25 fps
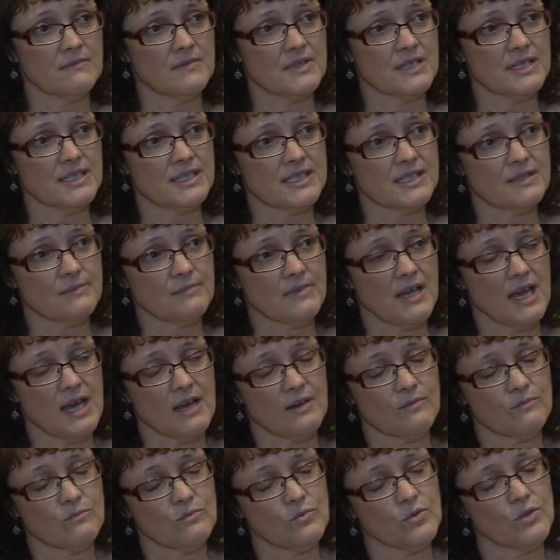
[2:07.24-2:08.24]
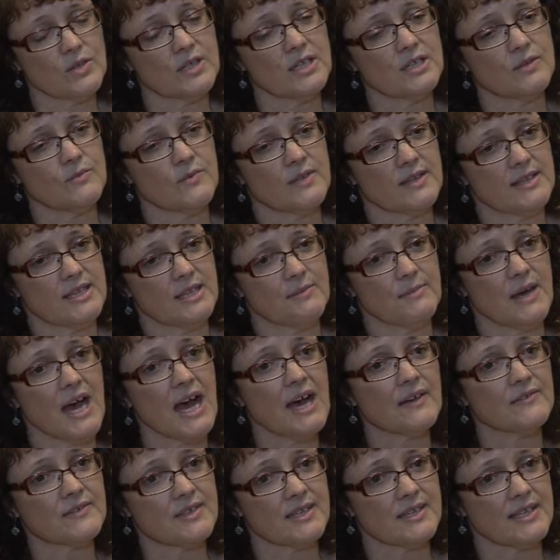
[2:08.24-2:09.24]
it's about working with them
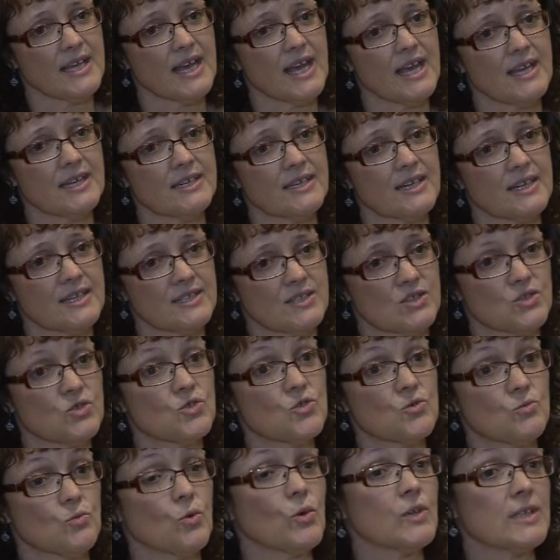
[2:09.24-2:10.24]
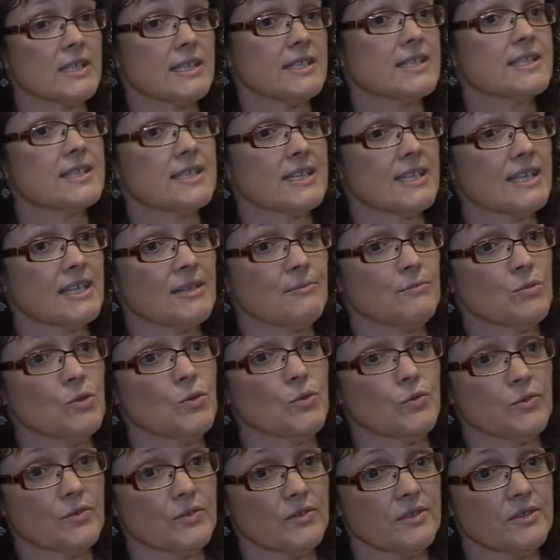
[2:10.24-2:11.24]
after that to what is still
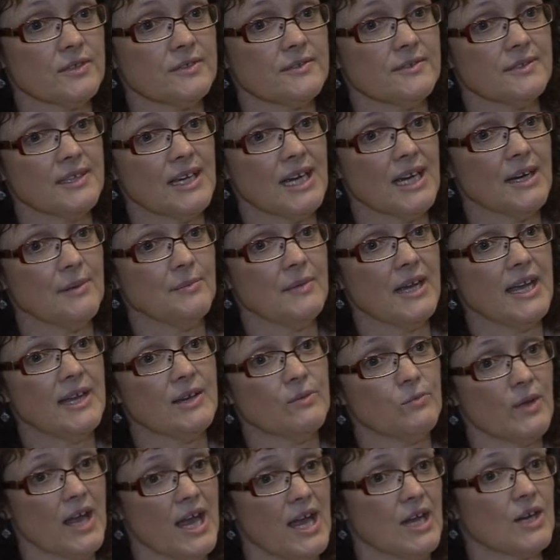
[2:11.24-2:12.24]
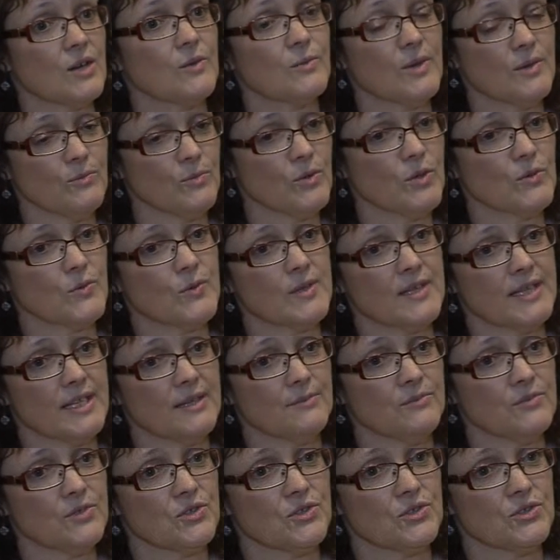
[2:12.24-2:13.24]
important and how can we work with
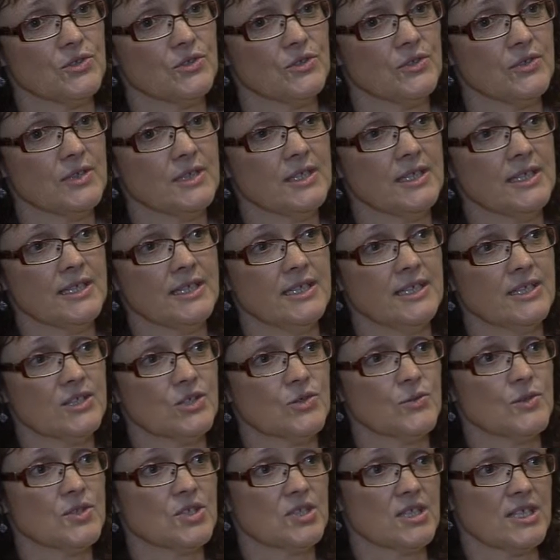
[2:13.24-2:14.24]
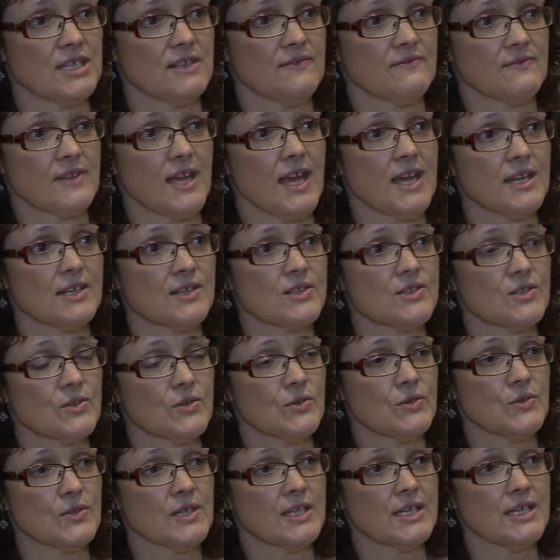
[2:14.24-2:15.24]
them to achieve that.
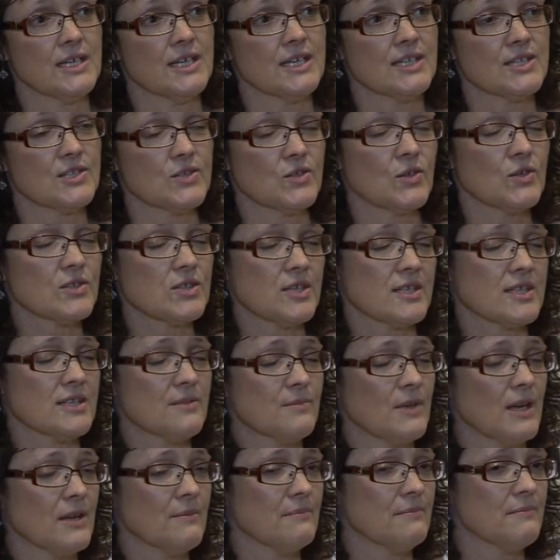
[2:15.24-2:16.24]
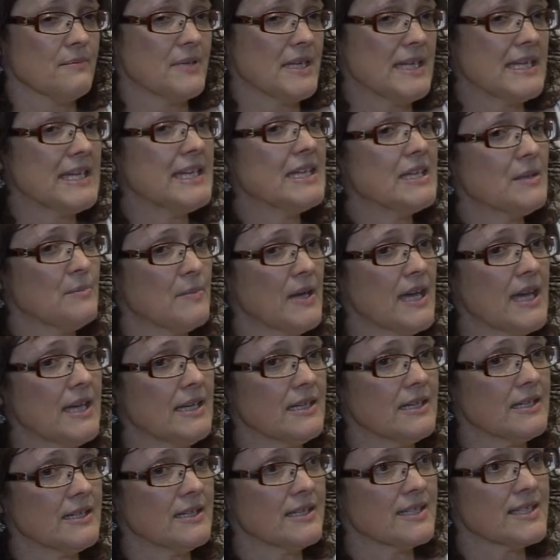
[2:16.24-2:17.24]
So it's not just about being
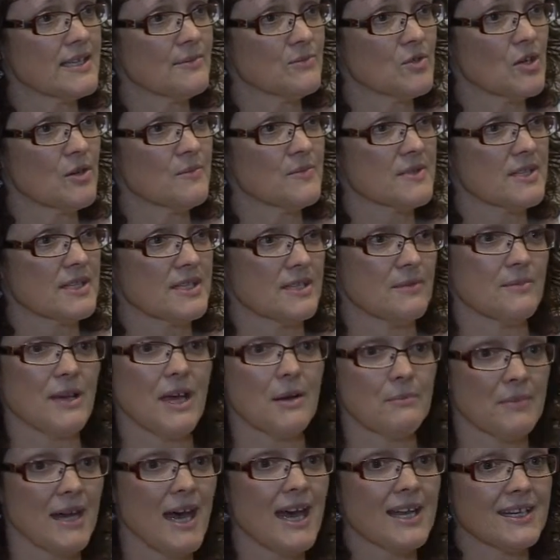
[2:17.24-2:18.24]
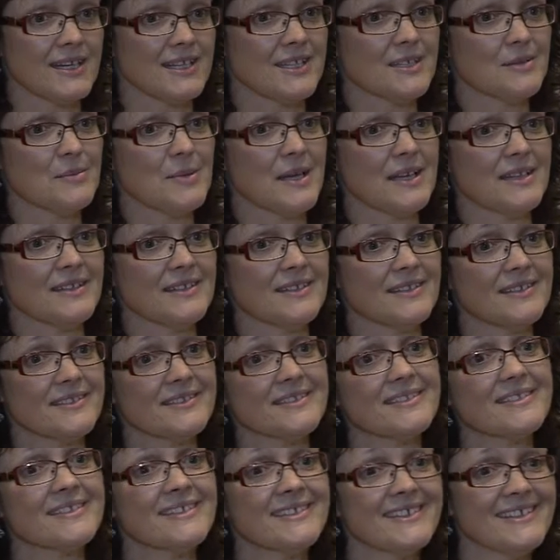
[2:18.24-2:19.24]
independent, sometimes it's about part
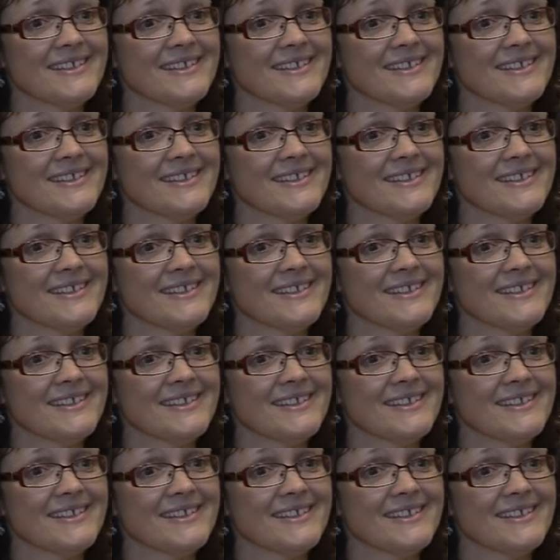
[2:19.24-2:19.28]
independence.